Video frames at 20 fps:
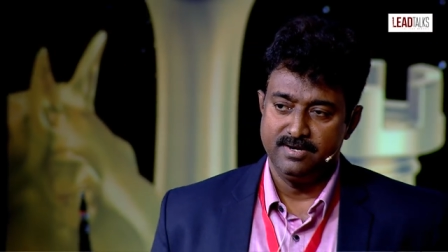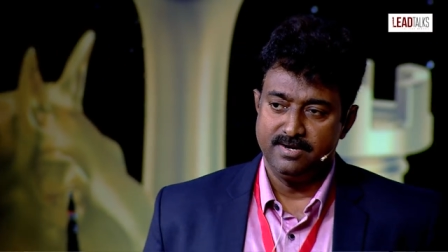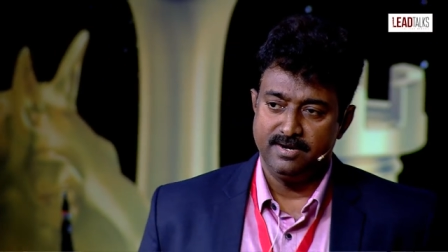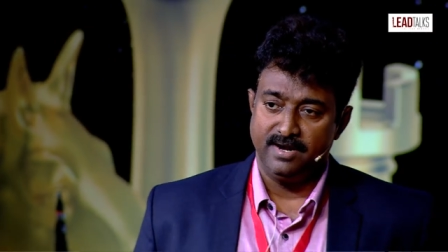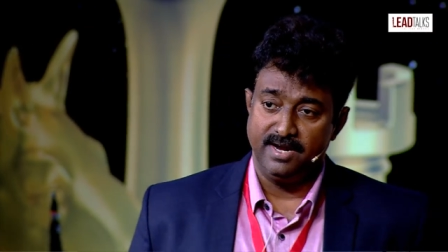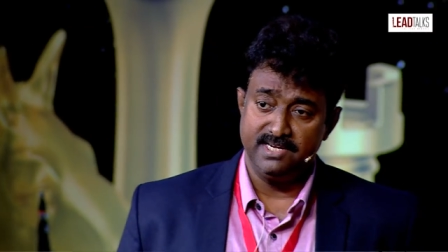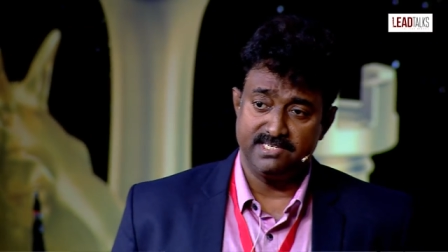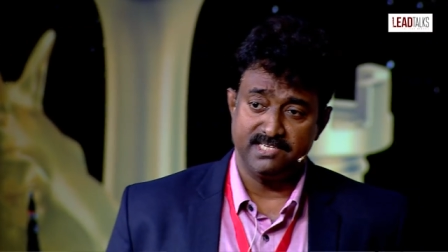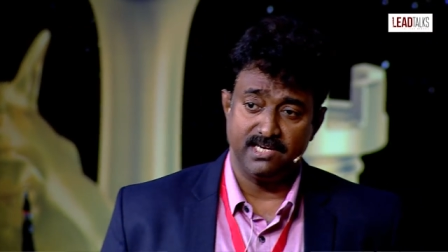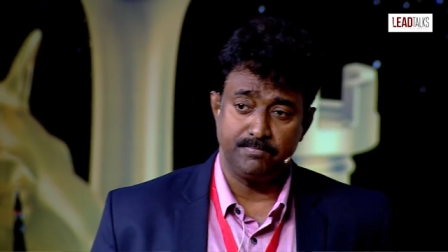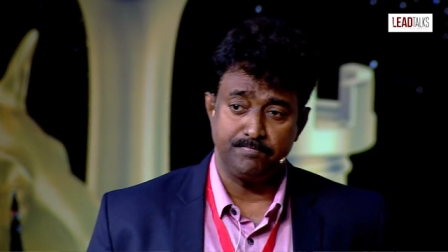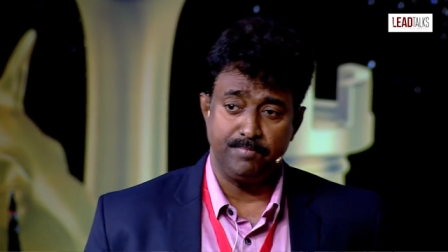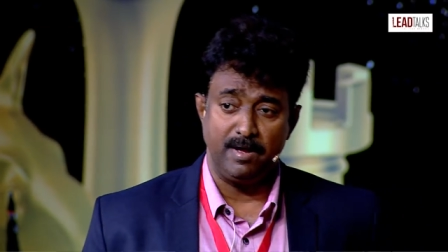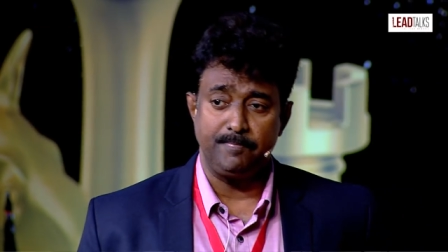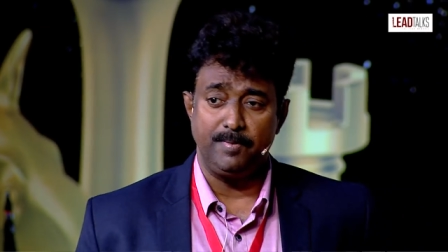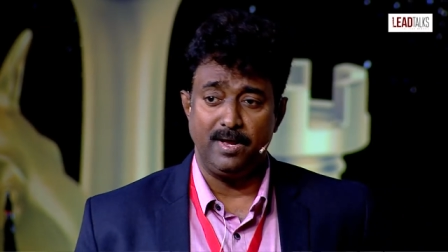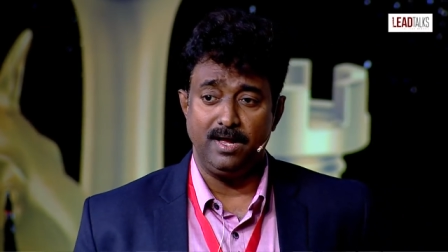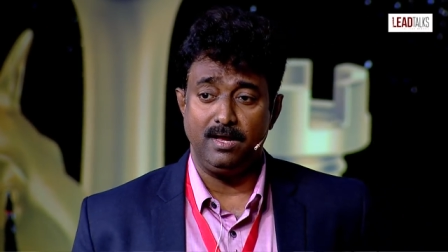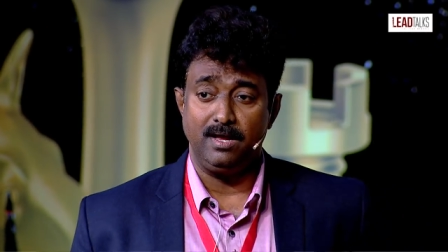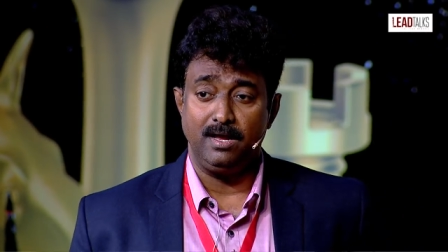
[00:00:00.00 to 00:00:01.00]
I said,
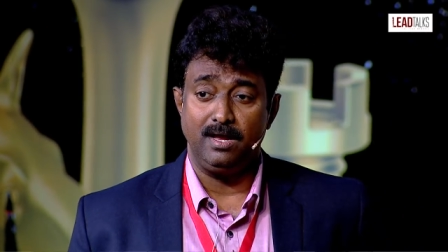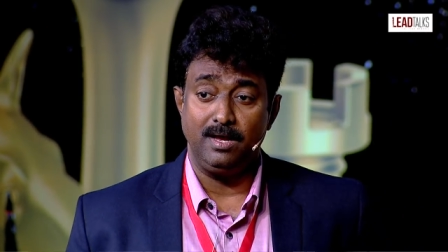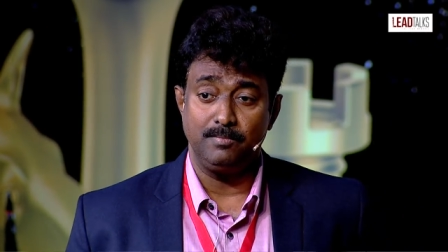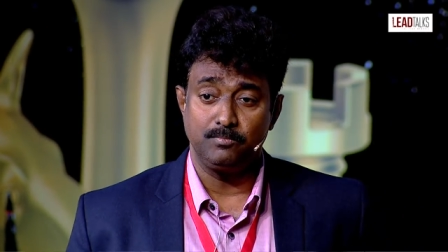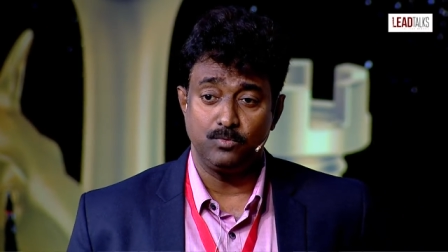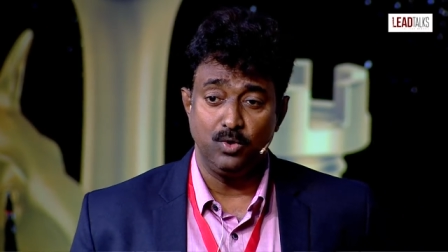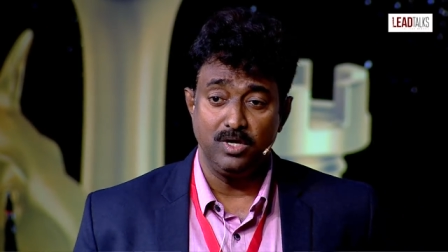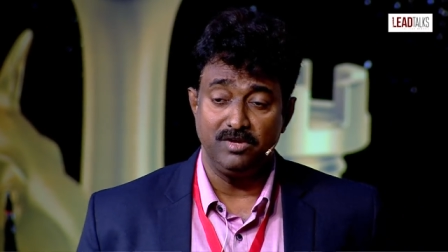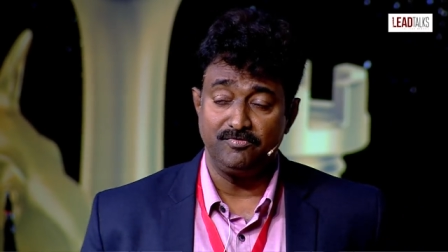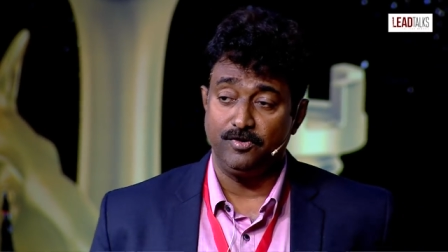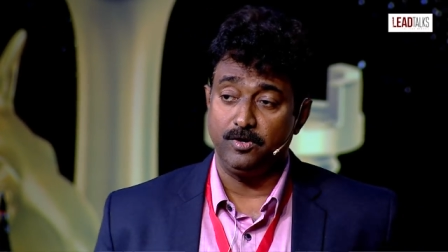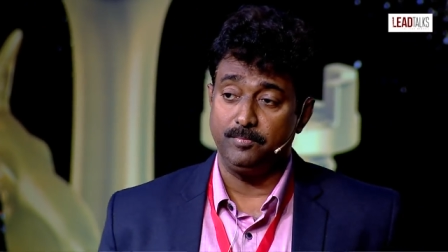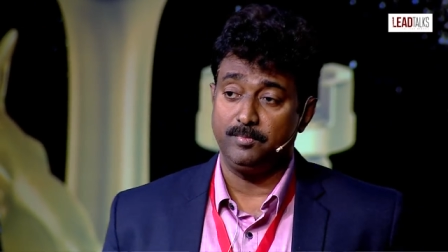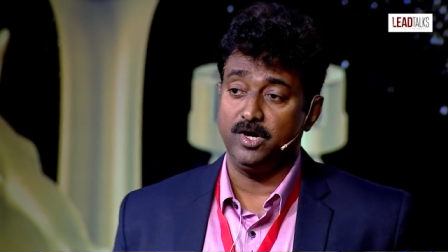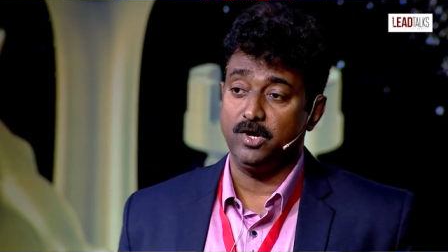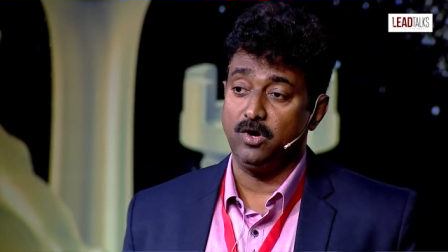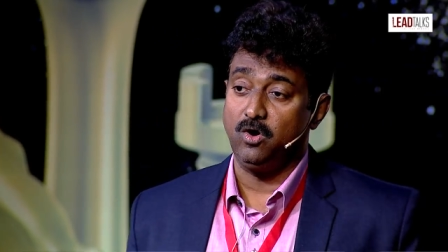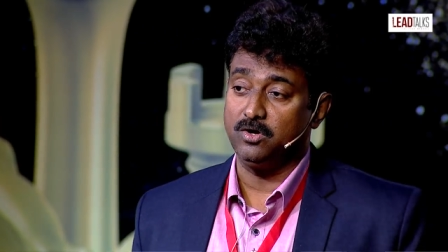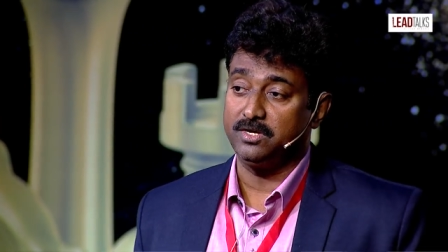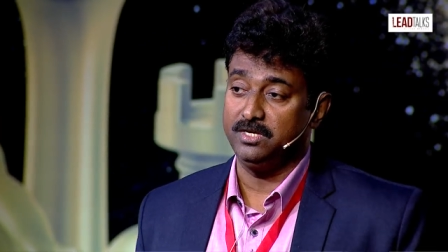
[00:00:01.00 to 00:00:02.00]
"Papa, I'm going for my
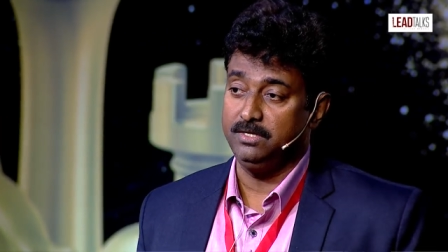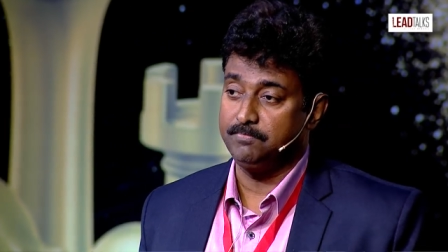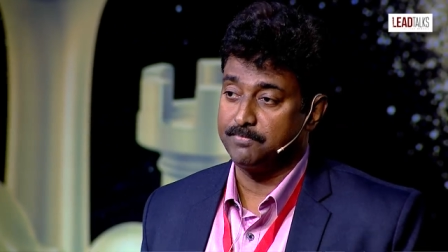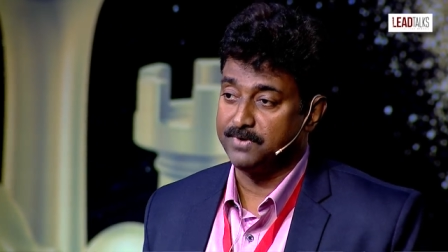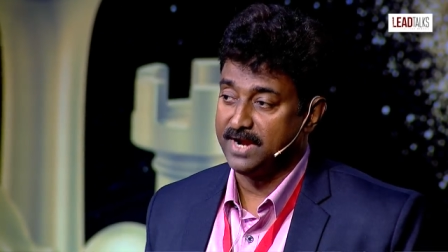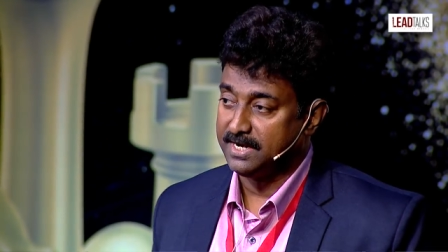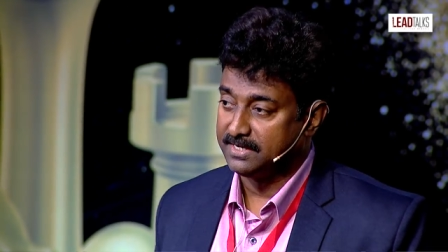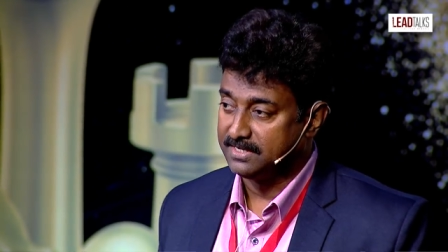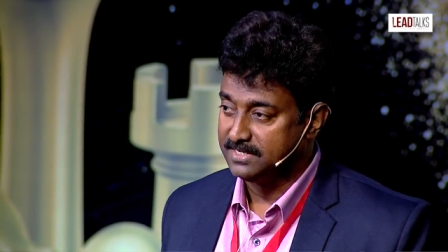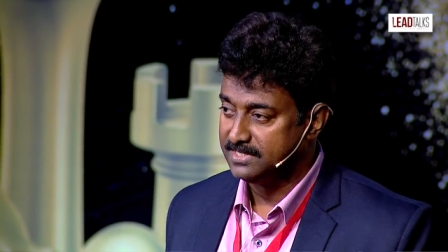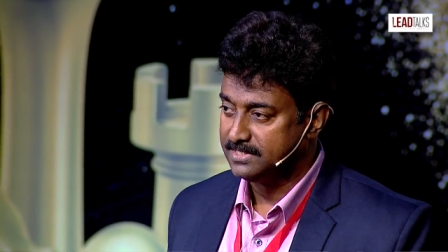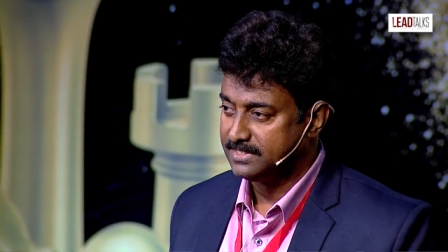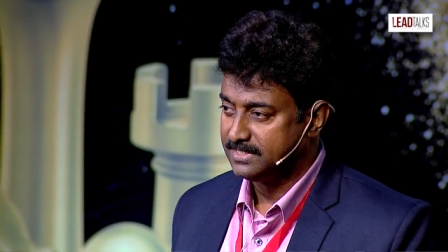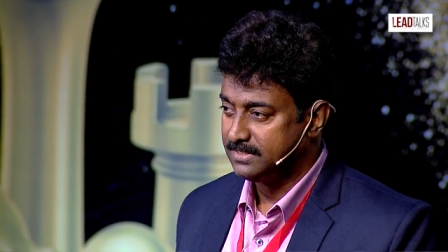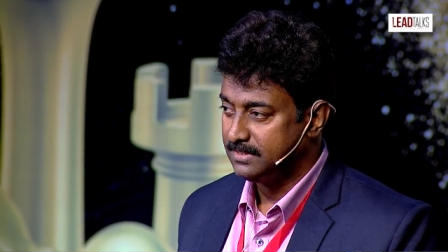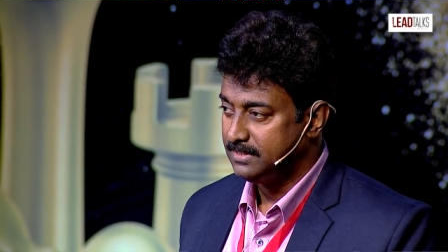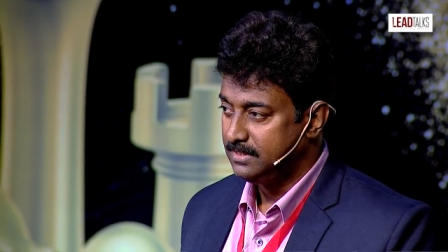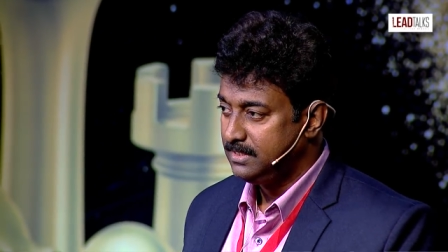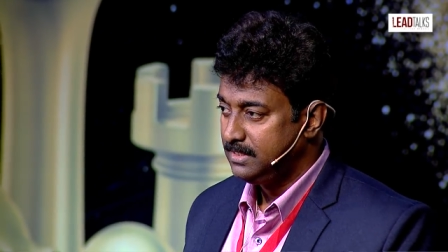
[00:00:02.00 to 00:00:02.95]
hockey practice."